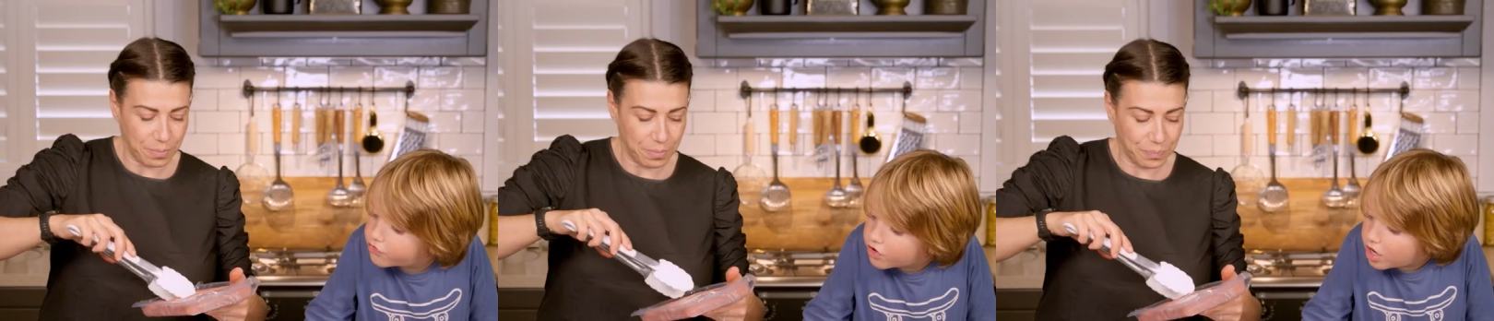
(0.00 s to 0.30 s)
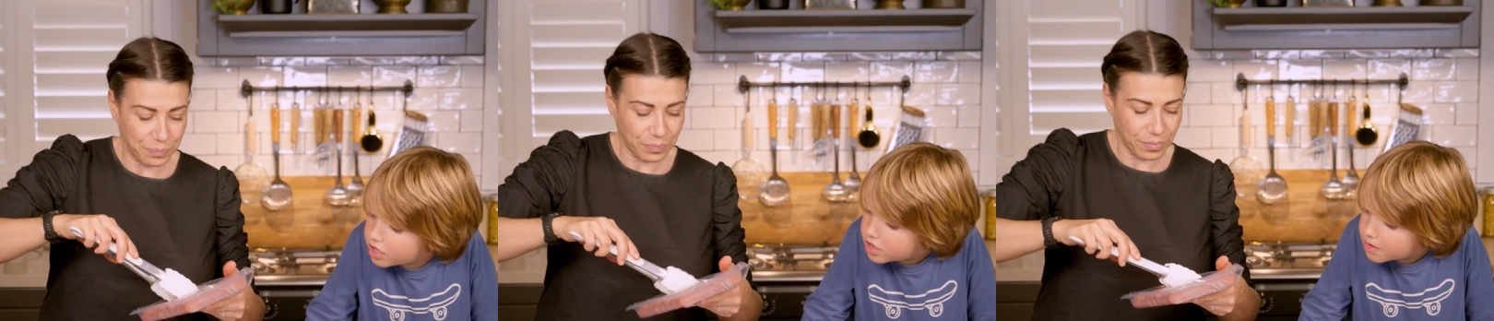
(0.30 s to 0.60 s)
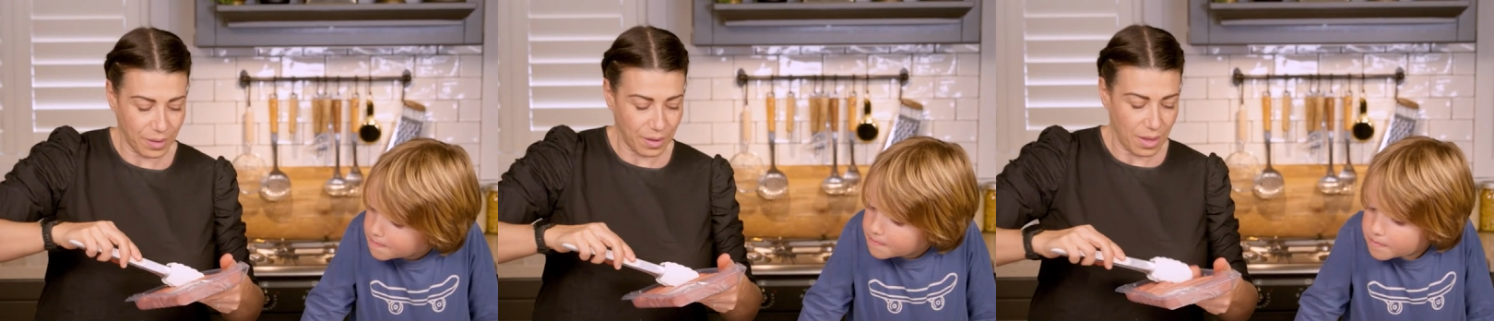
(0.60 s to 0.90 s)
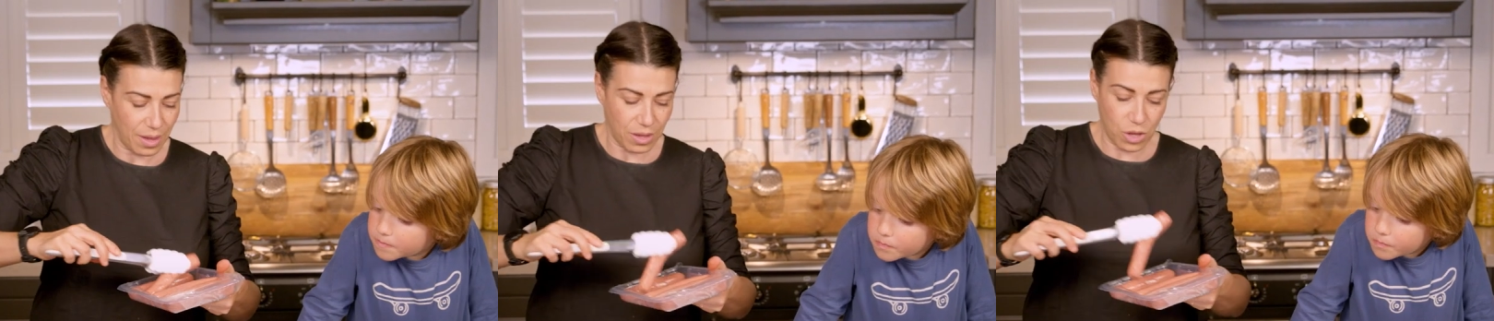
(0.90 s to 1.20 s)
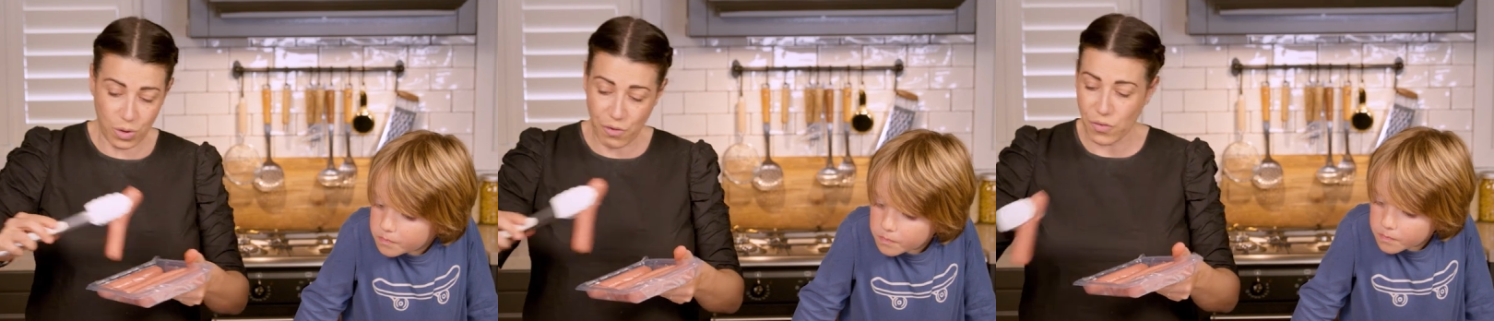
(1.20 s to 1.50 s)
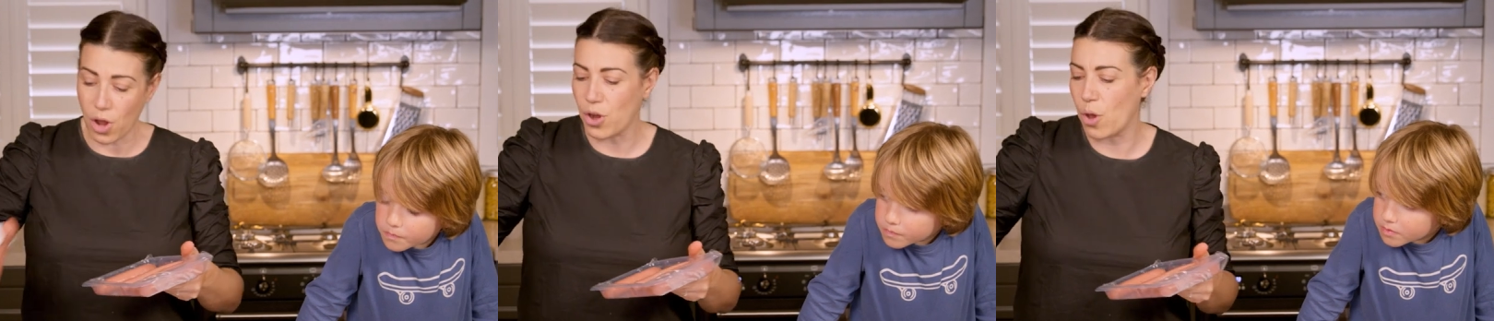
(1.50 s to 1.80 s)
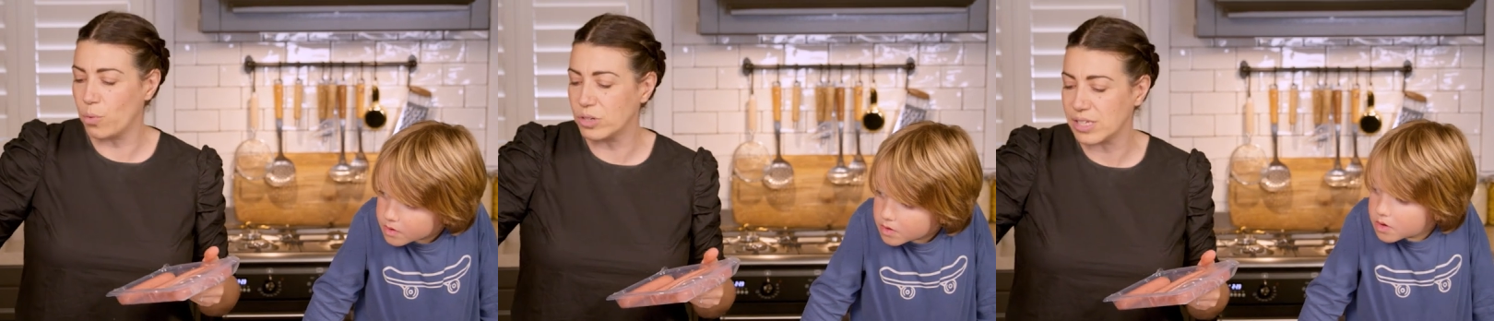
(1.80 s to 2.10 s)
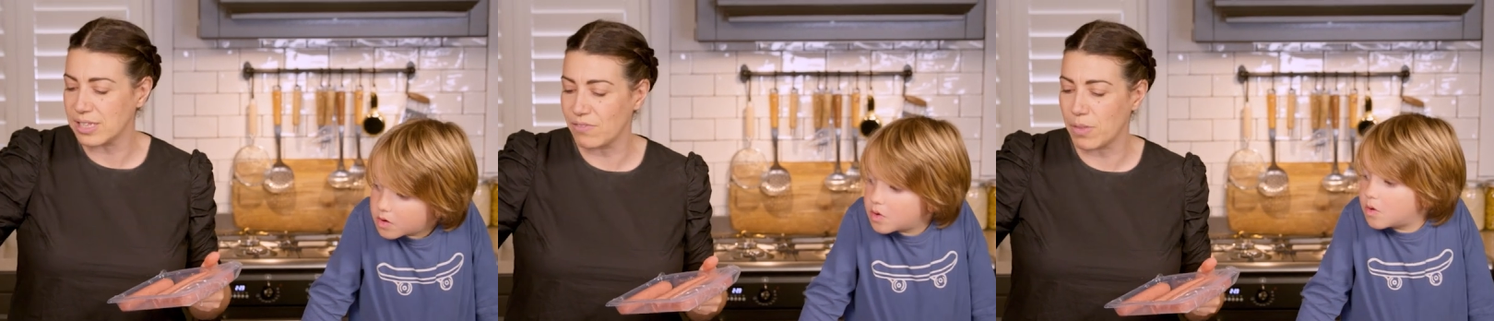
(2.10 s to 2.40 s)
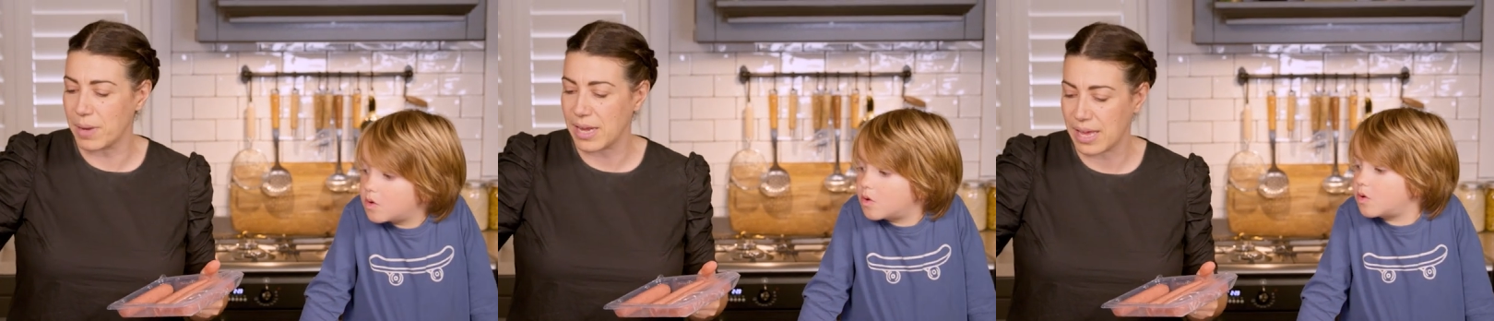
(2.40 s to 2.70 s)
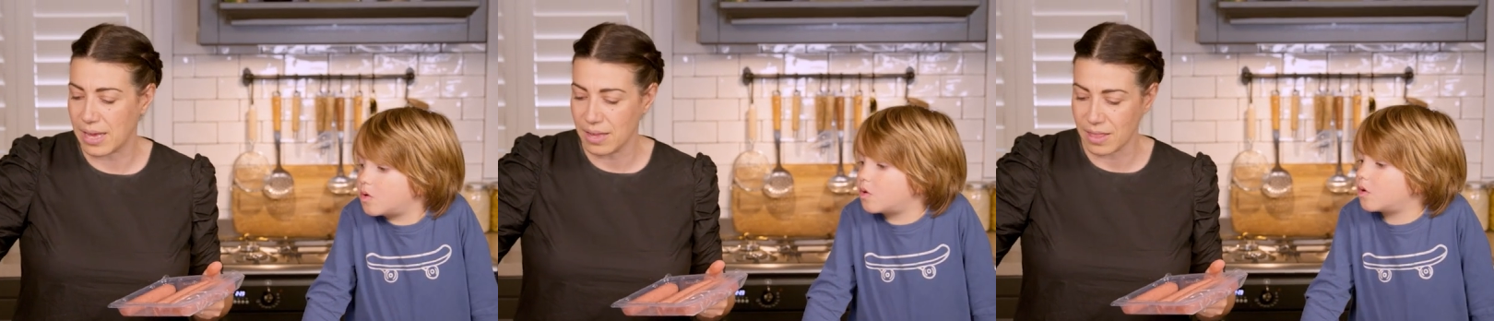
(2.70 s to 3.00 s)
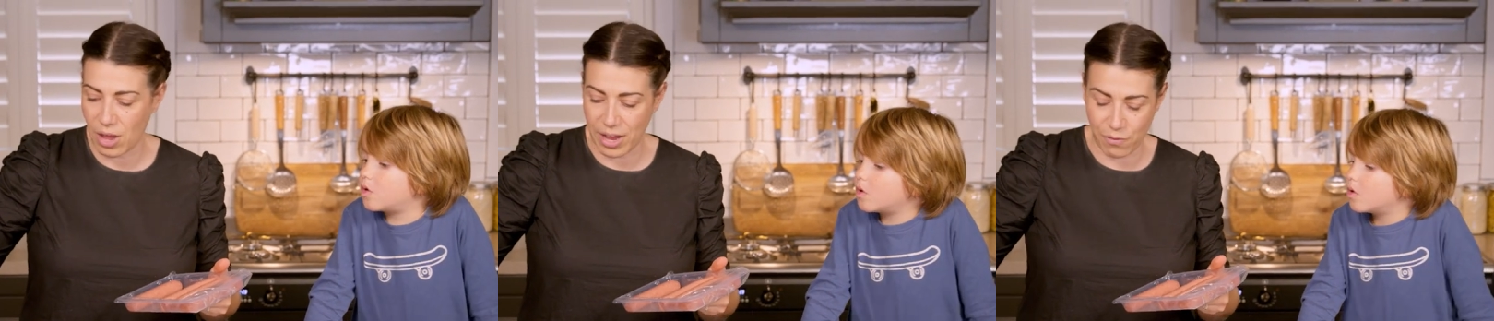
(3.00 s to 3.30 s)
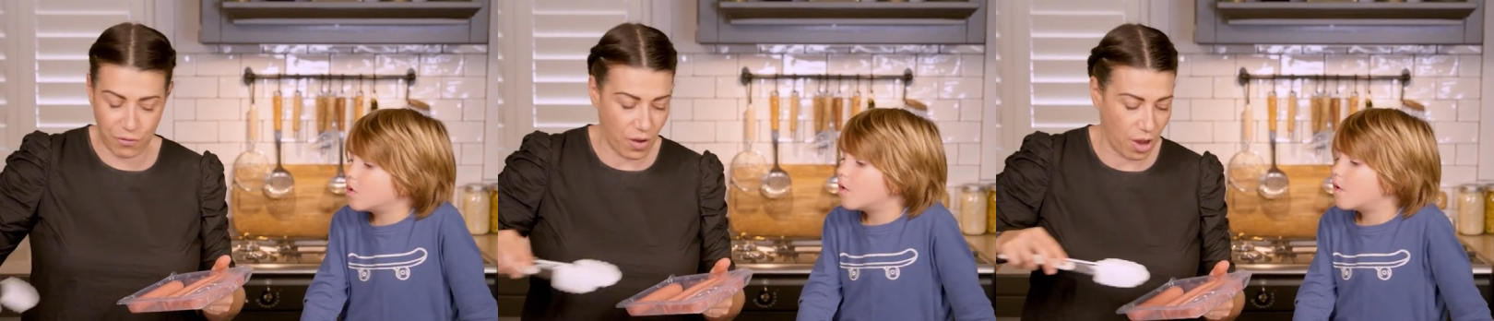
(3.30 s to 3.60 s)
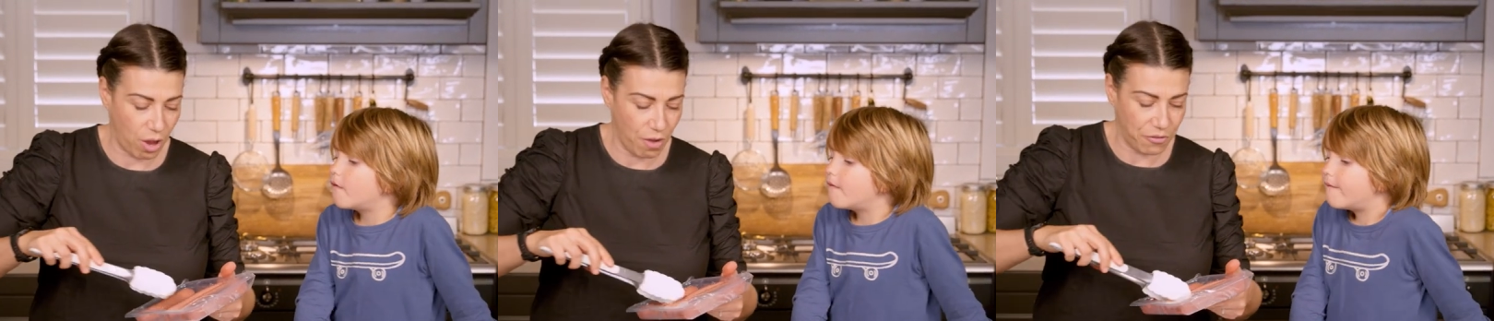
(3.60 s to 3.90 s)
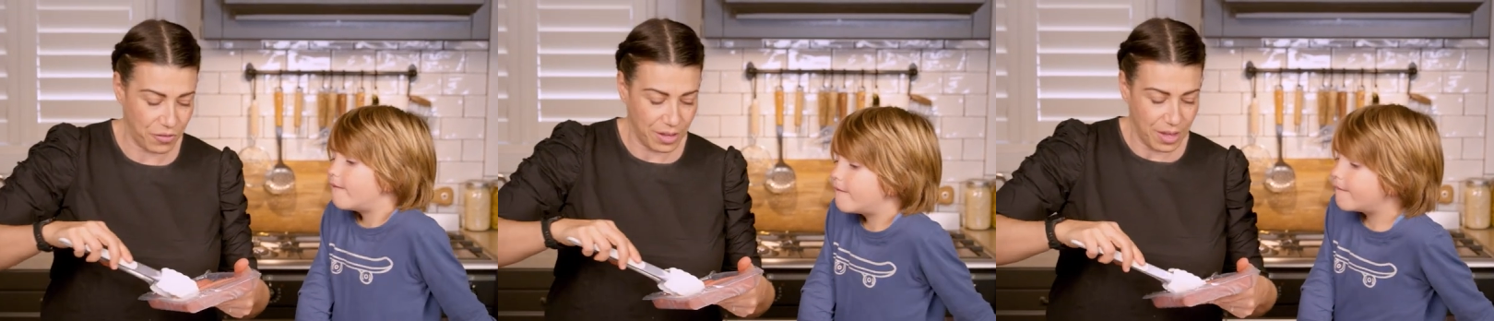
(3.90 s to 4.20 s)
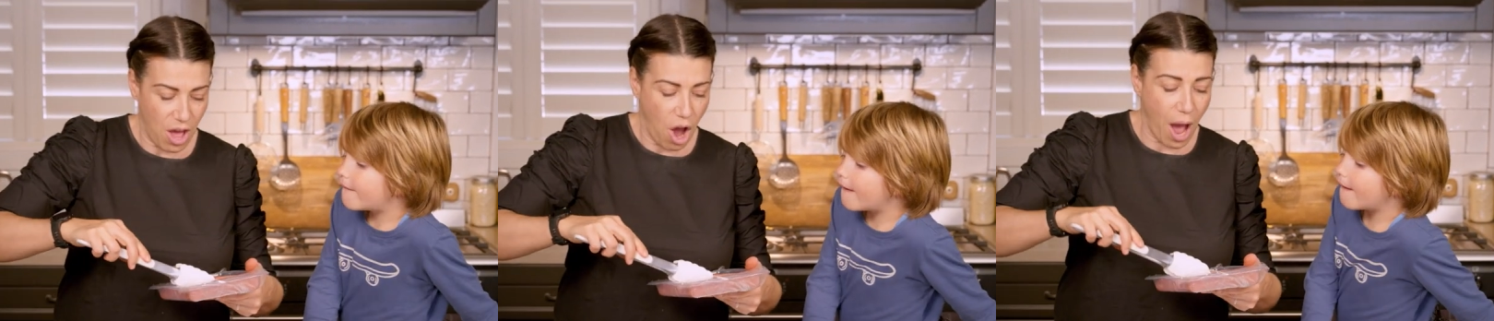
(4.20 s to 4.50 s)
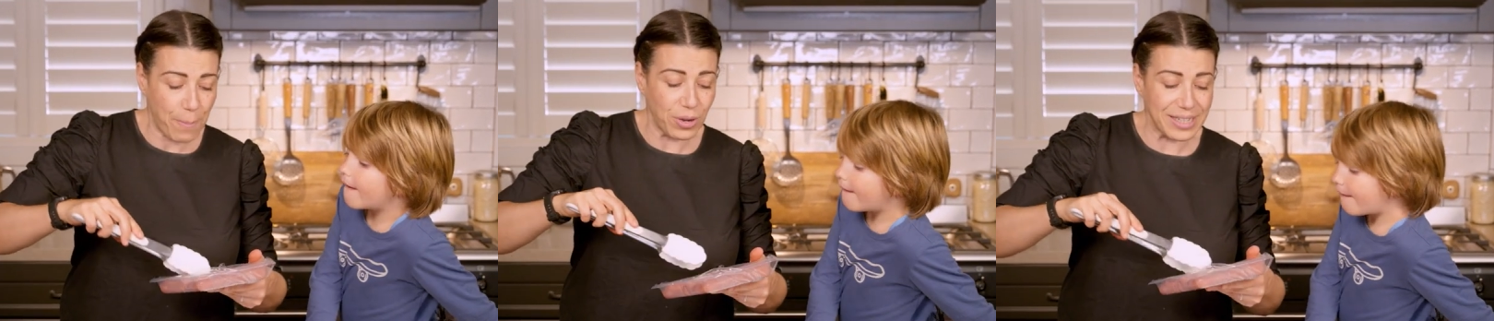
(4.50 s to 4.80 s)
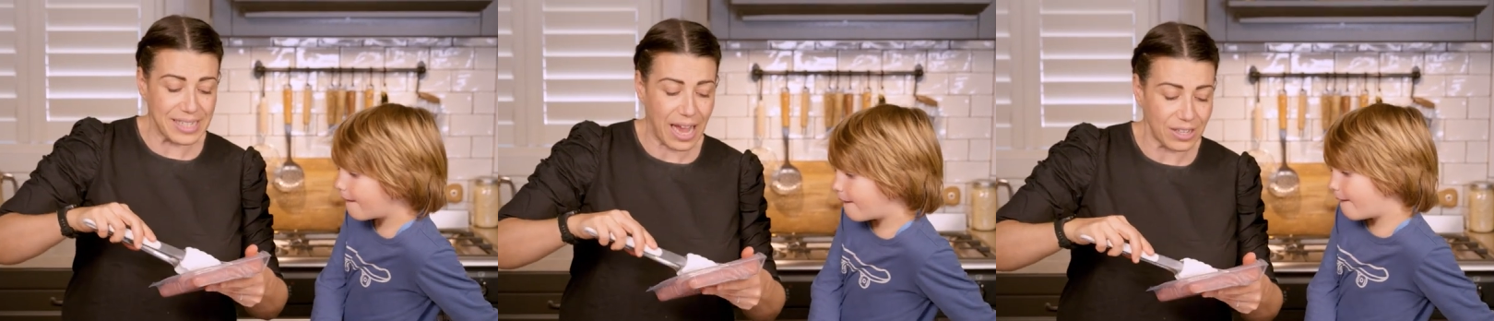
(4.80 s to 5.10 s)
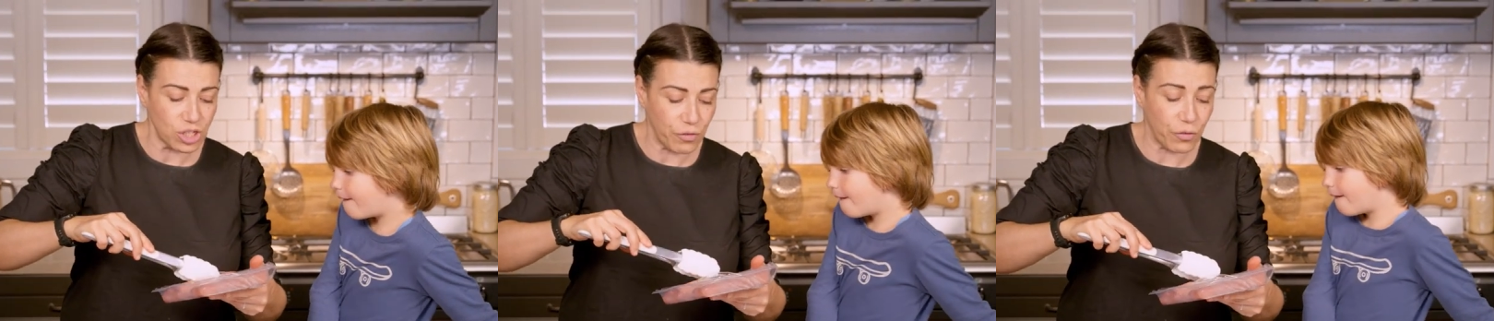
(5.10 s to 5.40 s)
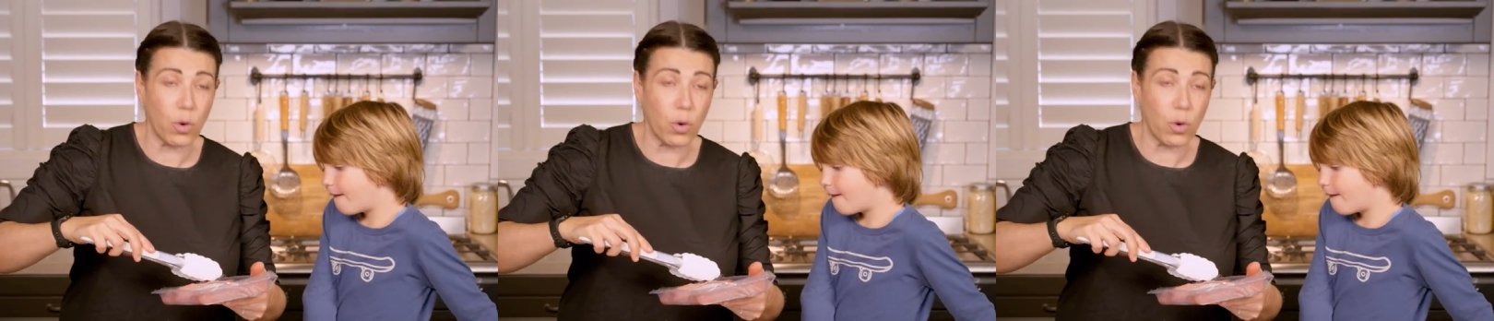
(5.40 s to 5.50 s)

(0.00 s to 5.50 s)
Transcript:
Speaker 1: fry them.
Speaker 2: You wanna, no, no, we'll just leave them in here. They can fry off. I put a touch of